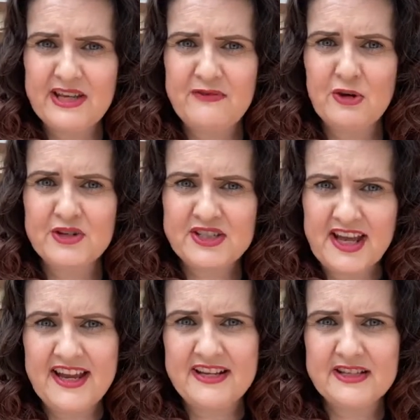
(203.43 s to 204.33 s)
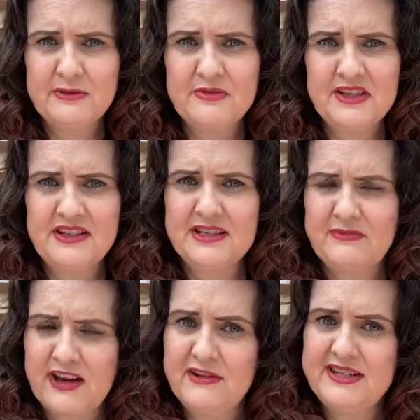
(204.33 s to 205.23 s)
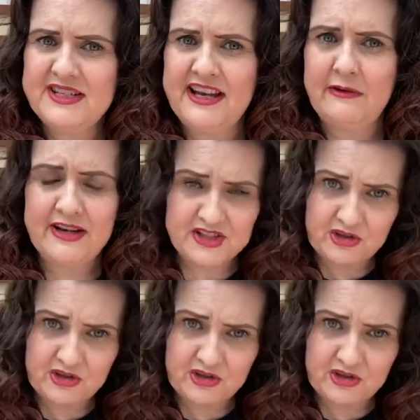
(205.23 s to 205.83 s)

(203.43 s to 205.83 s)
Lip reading: If you're saying something that's very serious,